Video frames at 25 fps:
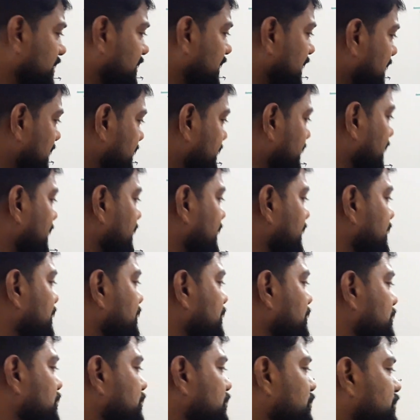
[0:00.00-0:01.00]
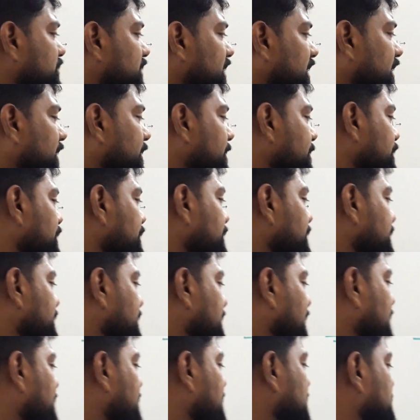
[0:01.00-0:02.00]
That's why we used to say
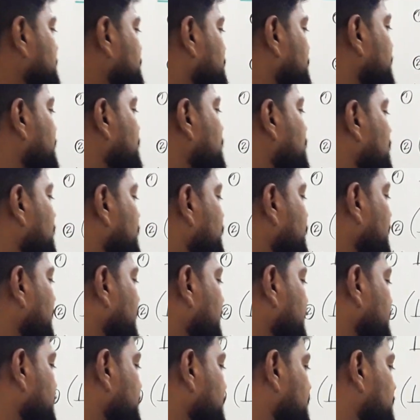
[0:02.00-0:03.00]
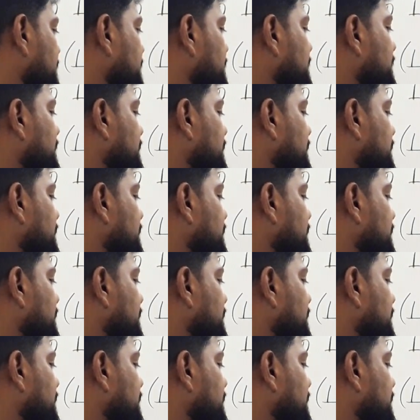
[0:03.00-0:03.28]
that the speed of light